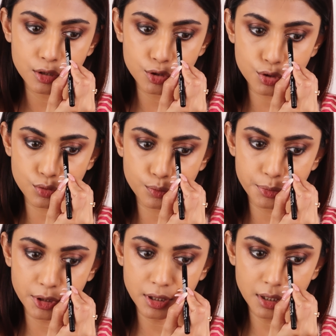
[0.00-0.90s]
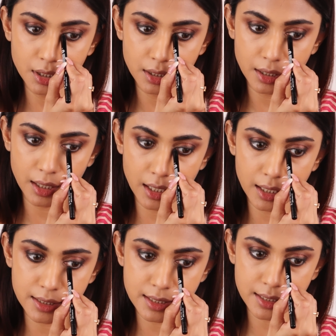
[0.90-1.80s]
droopy
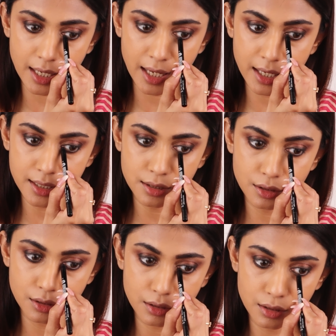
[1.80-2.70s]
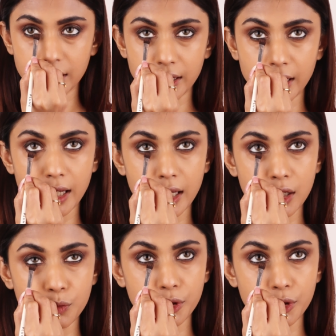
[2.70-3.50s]
and sad. Then again,